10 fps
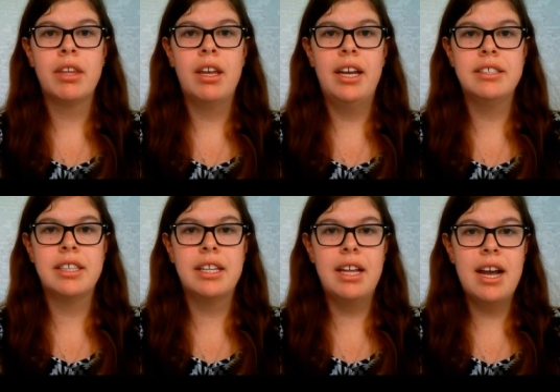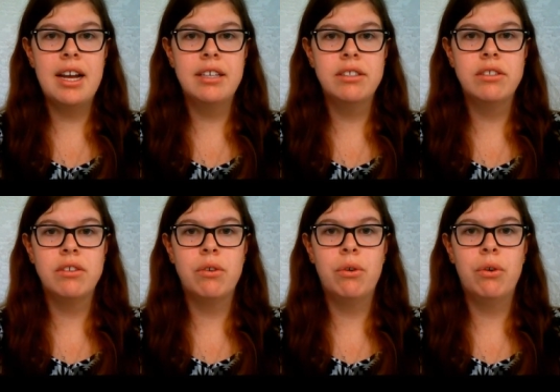as a class,
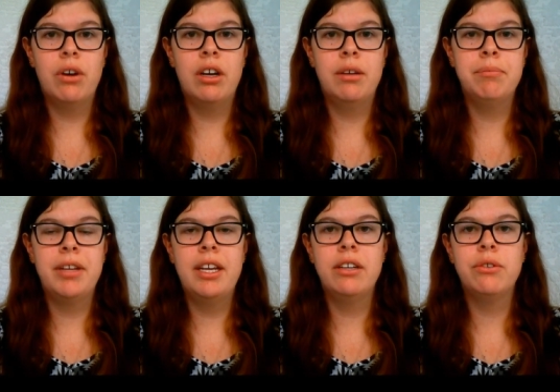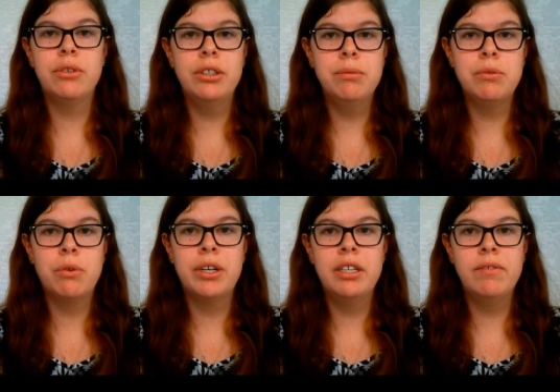in groups or
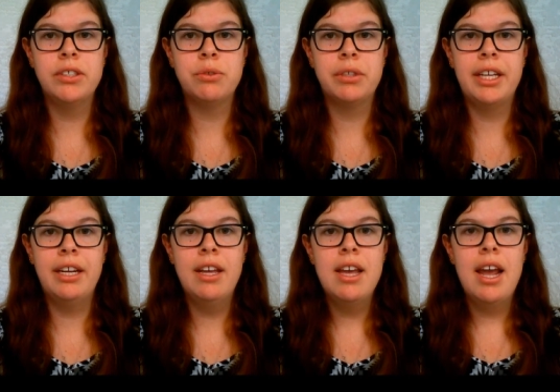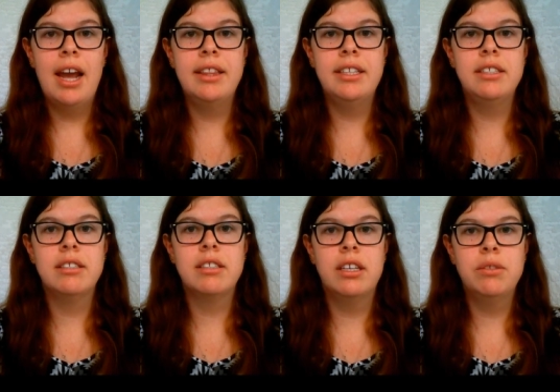individually, and then
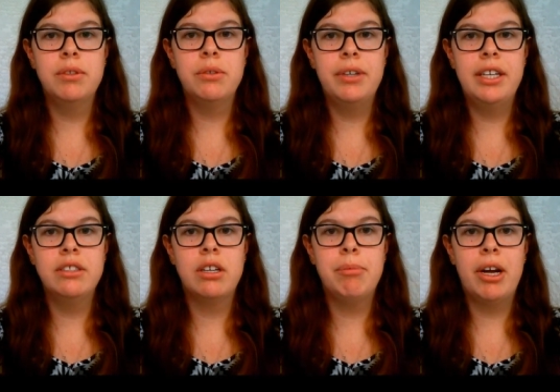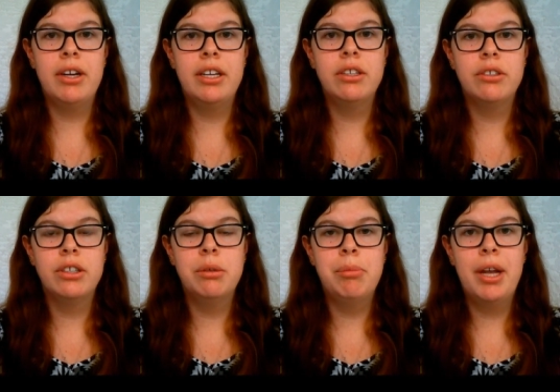discuss what the readings are about in a
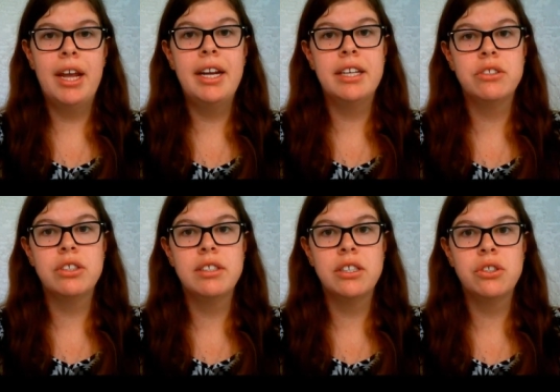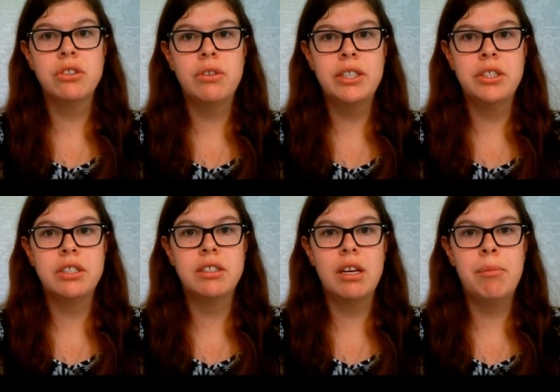group and answer essential
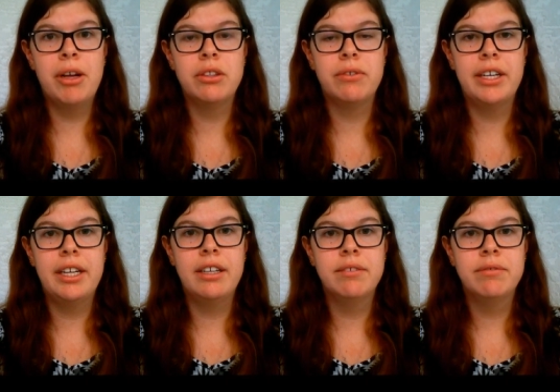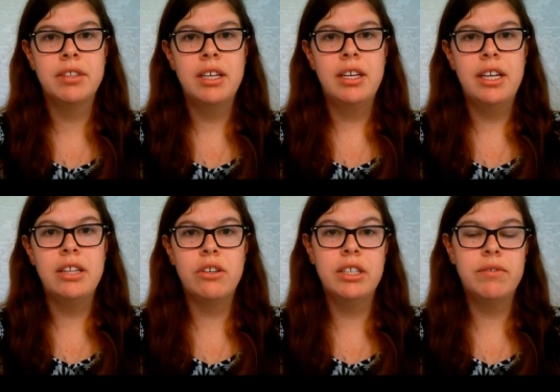questions about the reading,
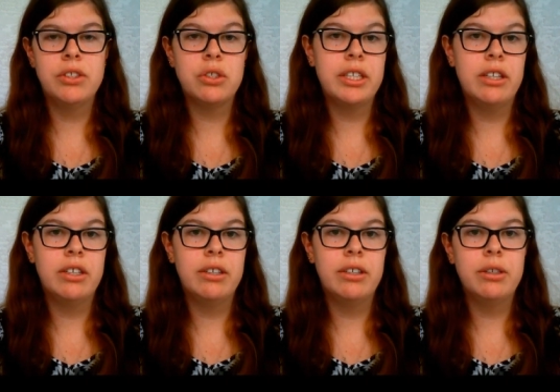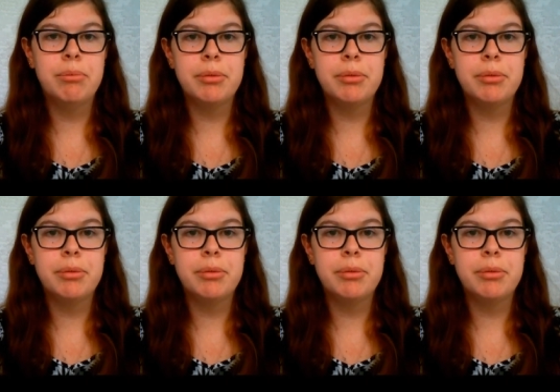either individually or in a group.